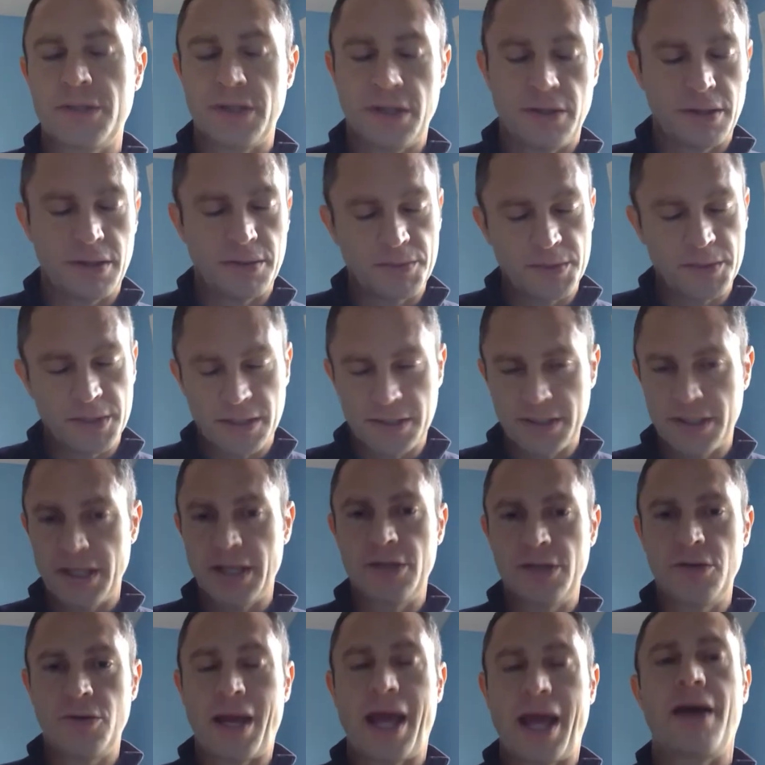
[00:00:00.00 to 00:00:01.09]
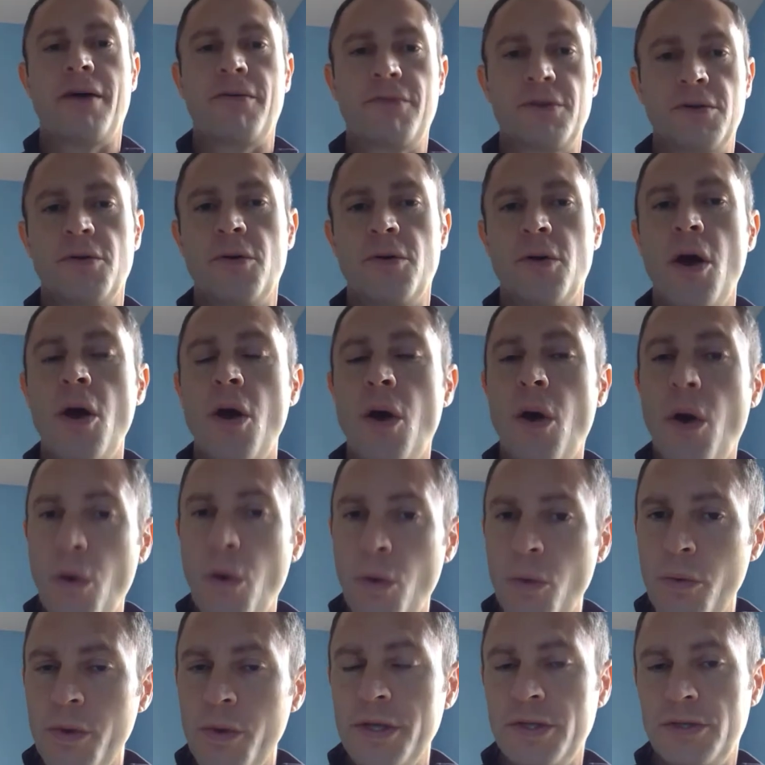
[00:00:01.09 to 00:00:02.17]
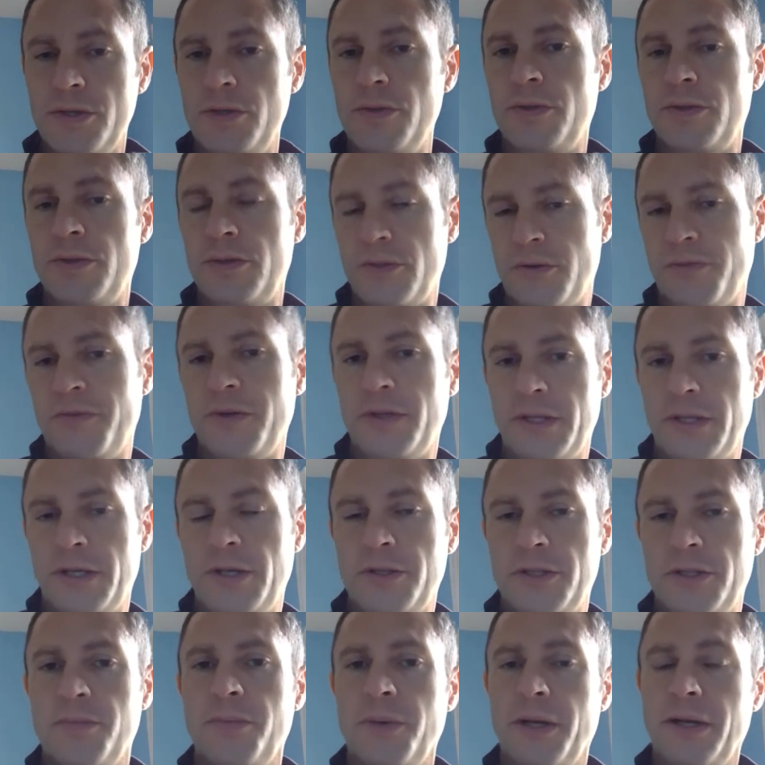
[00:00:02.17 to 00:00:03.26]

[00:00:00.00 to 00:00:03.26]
Now, I'm not saying you have to always use servant leadership,